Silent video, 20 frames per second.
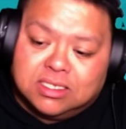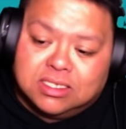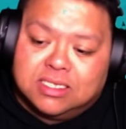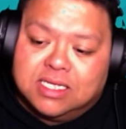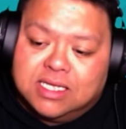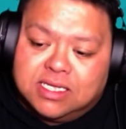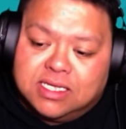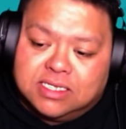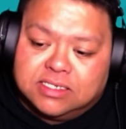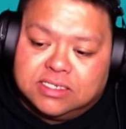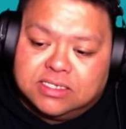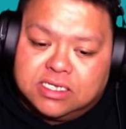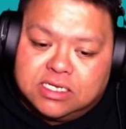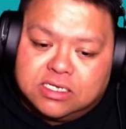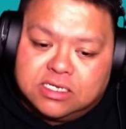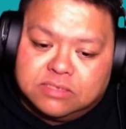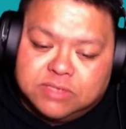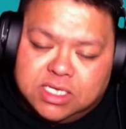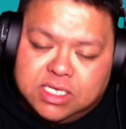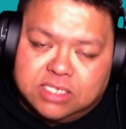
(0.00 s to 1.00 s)
And
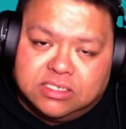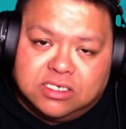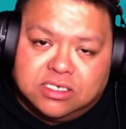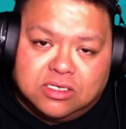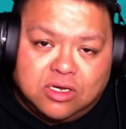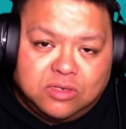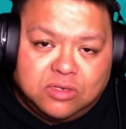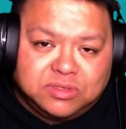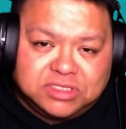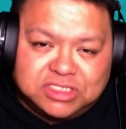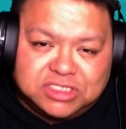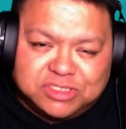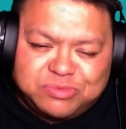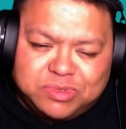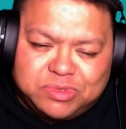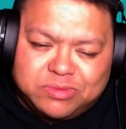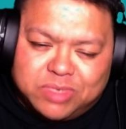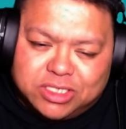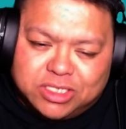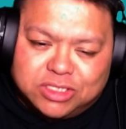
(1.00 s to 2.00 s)
always just
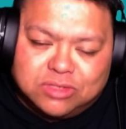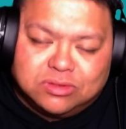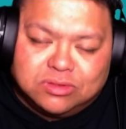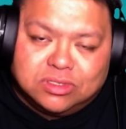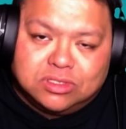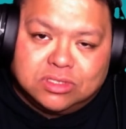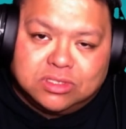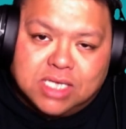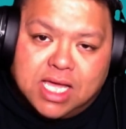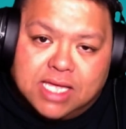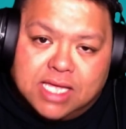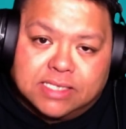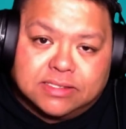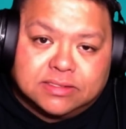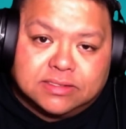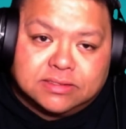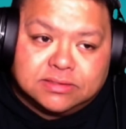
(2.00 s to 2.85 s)
be my cute little guy.